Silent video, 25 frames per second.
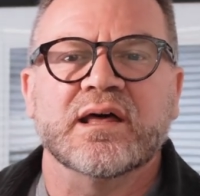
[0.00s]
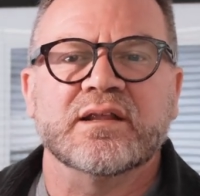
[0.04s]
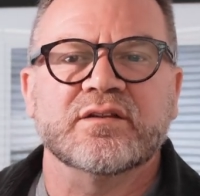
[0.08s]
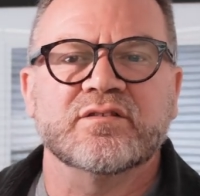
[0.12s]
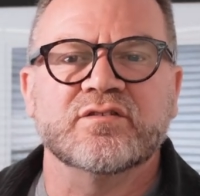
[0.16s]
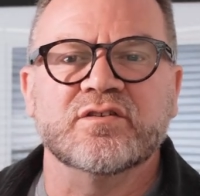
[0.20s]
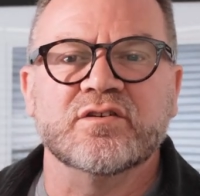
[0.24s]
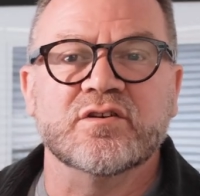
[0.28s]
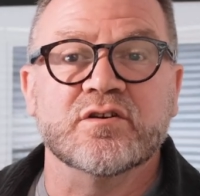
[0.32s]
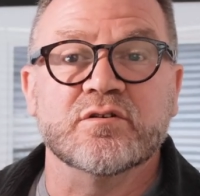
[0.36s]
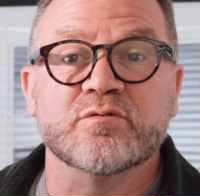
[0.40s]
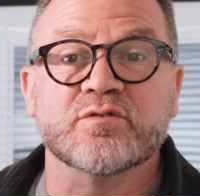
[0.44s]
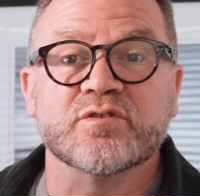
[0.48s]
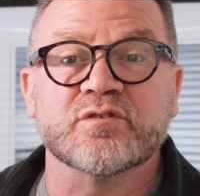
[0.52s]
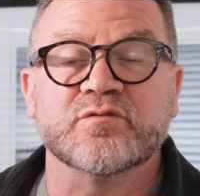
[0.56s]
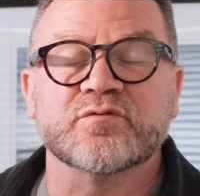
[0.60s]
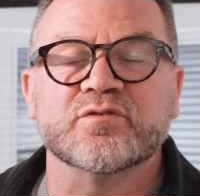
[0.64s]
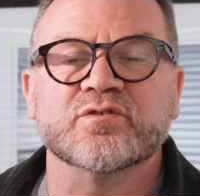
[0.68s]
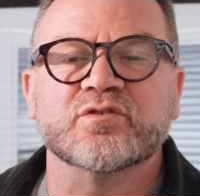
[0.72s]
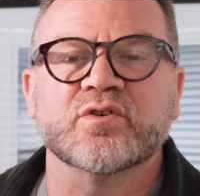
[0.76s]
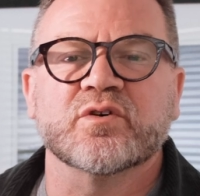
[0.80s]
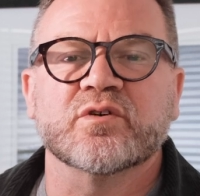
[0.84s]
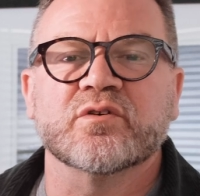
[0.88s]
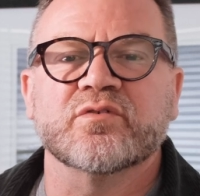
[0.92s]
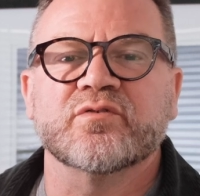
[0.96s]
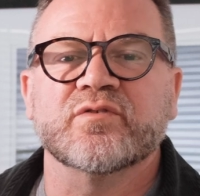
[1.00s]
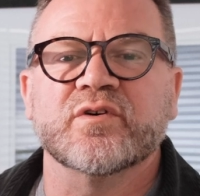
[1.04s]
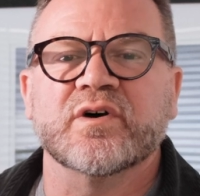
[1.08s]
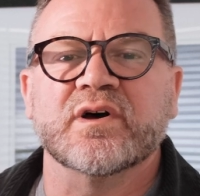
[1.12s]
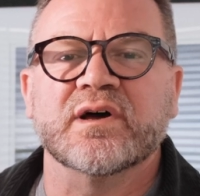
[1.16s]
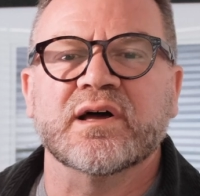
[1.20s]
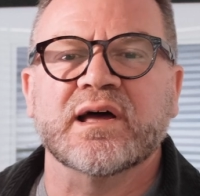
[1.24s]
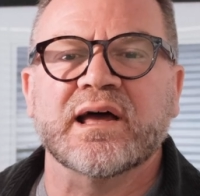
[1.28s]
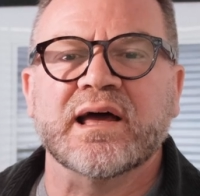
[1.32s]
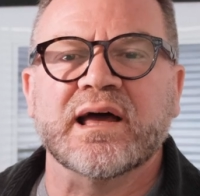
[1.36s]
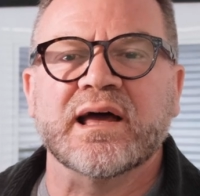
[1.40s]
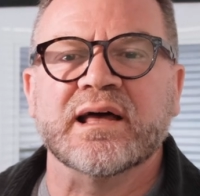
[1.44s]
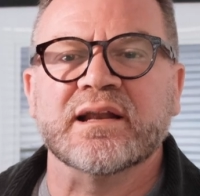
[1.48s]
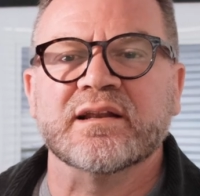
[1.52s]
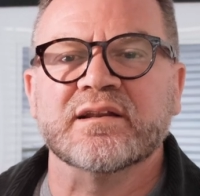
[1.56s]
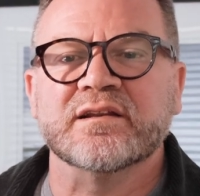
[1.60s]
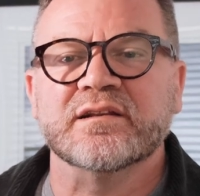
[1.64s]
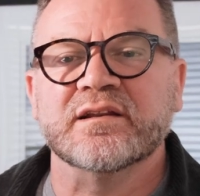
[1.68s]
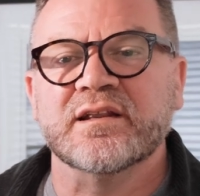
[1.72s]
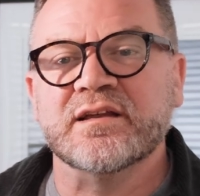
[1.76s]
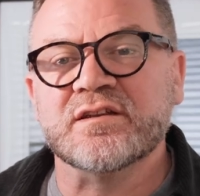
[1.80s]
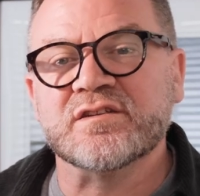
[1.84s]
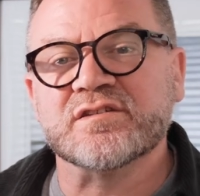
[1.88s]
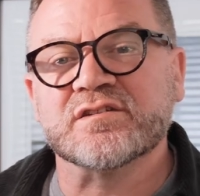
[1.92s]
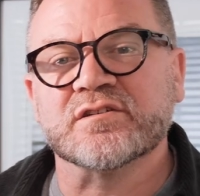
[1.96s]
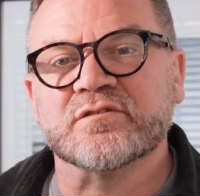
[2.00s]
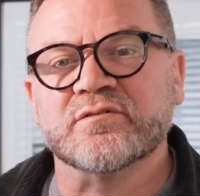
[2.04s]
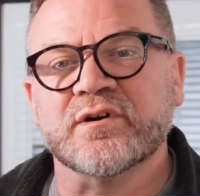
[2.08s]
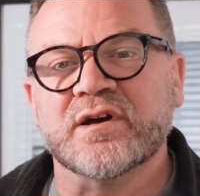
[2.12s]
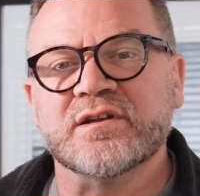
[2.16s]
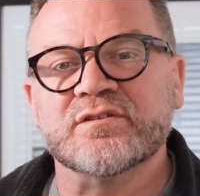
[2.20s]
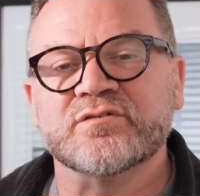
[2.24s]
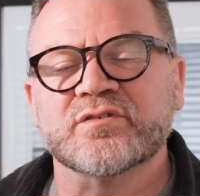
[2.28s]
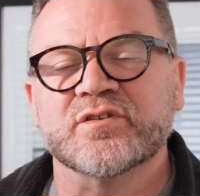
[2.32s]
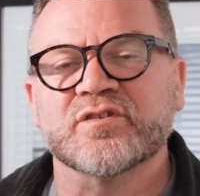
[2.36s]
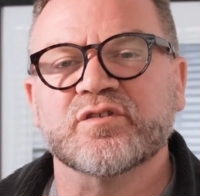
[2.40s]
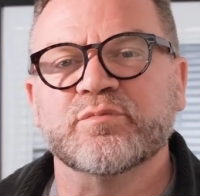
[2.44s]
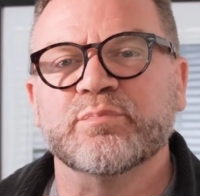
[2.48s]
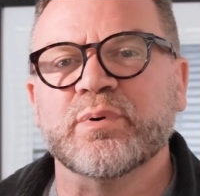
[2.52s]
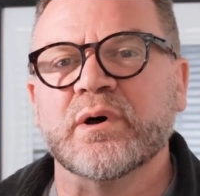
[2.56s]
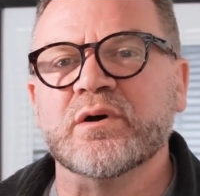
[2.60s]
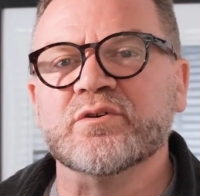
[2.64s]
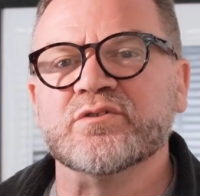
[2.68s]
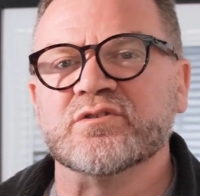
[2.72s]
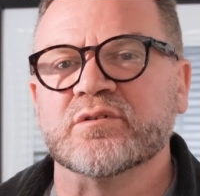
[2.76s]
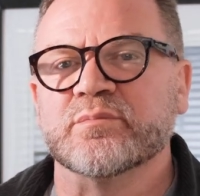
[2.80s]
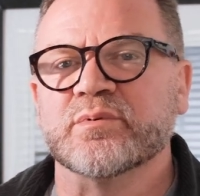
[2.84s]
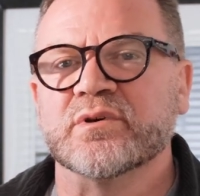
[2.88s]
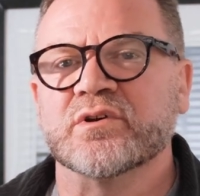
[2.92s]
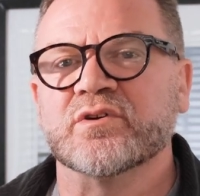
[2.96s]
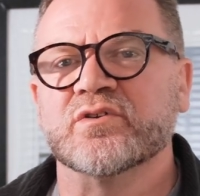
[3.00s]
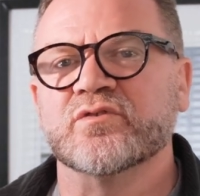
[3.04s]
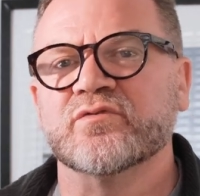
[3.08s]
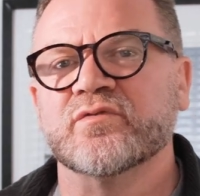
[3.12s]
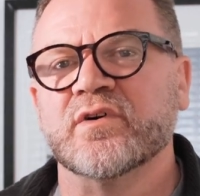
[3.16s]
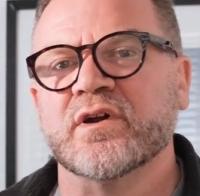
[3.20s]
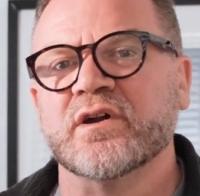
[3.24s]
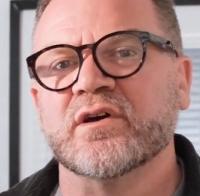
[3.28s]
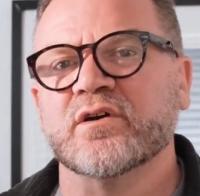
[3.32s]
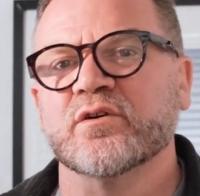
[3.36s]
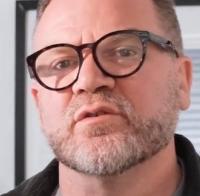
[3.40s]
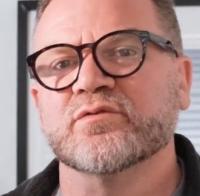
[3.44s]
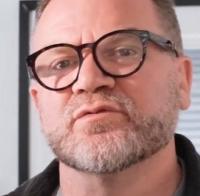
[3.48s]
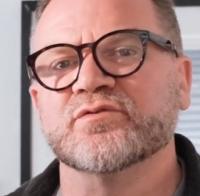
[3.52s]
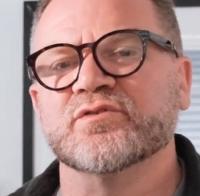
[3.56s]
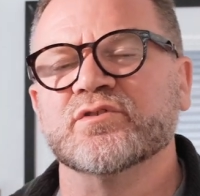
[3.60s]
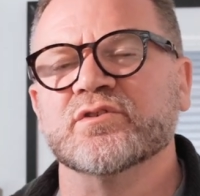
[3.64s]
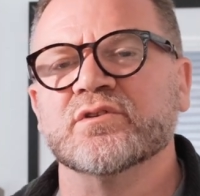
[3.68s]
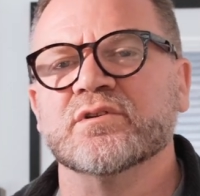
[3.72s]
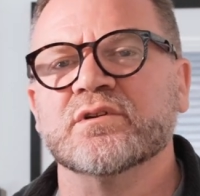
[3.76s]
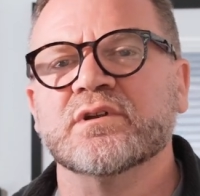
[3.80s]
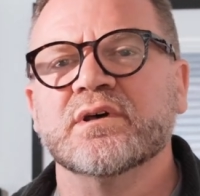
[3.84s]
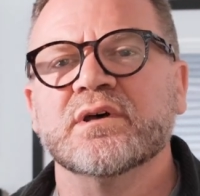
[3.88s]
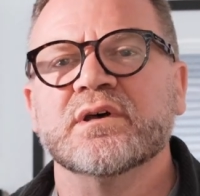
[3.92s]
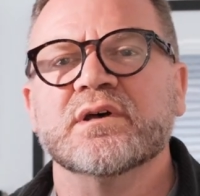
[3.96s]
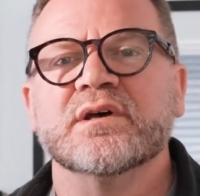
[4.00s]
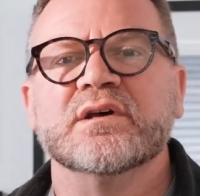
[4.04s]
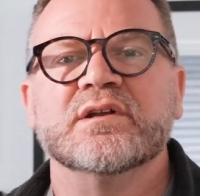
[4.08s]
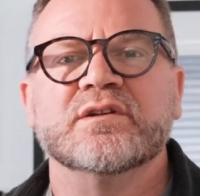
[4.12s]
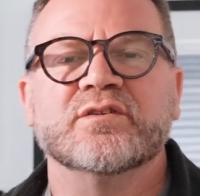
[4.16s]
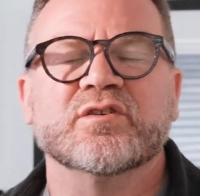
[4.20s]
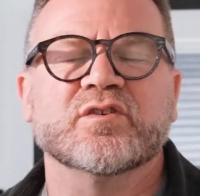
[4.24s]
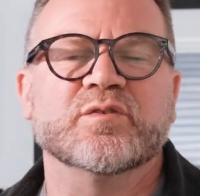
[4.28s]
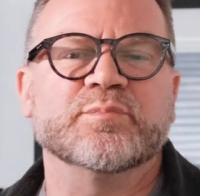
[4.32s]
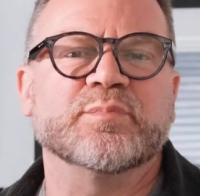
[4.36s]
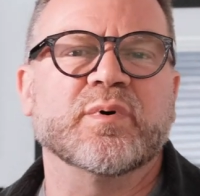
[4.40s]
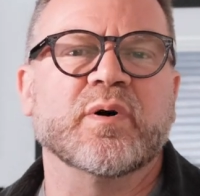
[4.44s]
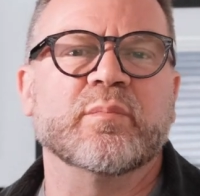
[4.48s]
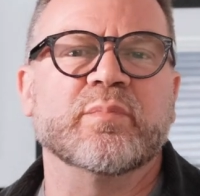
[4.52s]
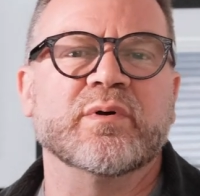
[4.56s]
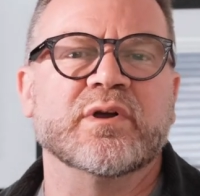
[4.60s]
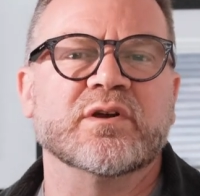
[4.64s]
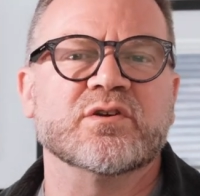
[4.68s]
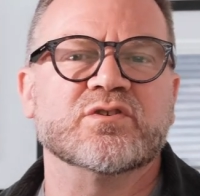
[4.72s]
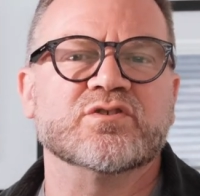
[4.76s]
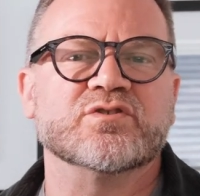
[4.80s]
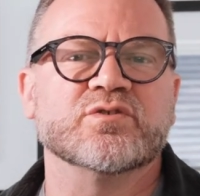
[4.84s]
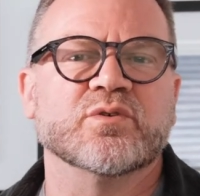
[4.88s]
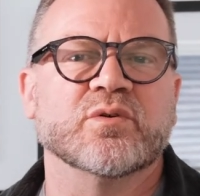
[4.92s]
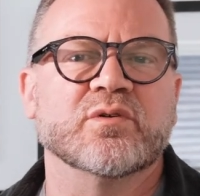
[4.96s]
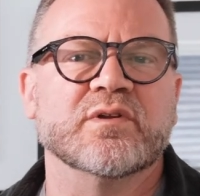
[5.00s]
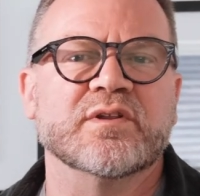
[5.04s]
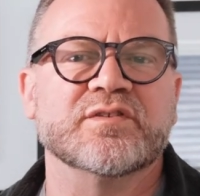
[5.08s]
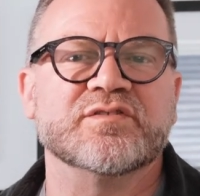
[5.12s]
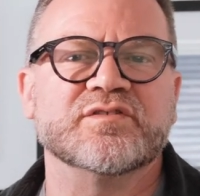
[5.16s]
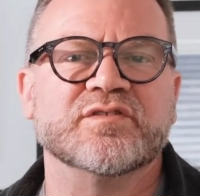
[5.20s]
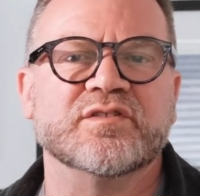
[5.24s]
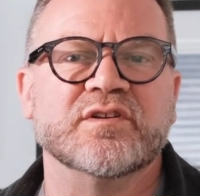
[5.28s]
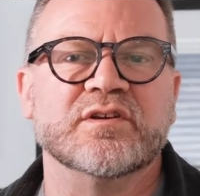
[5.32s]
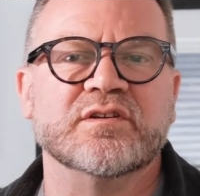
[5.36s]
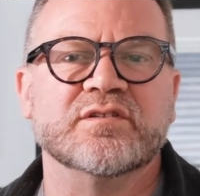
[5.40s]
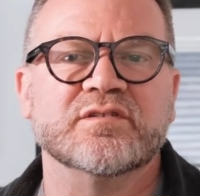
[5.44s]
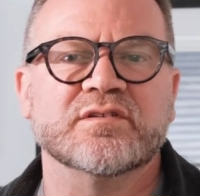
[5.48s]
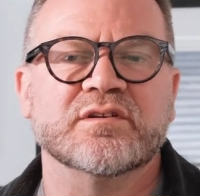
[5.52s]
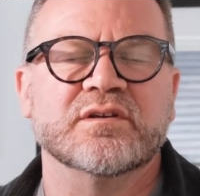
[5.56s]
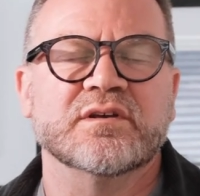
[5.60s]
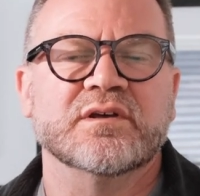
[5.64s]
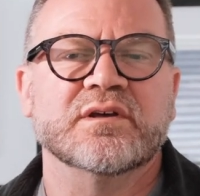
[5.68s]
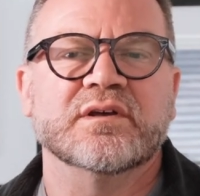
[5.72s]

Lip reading: to you as a photographer and leads to greater exposure, because very often just by being shortlisted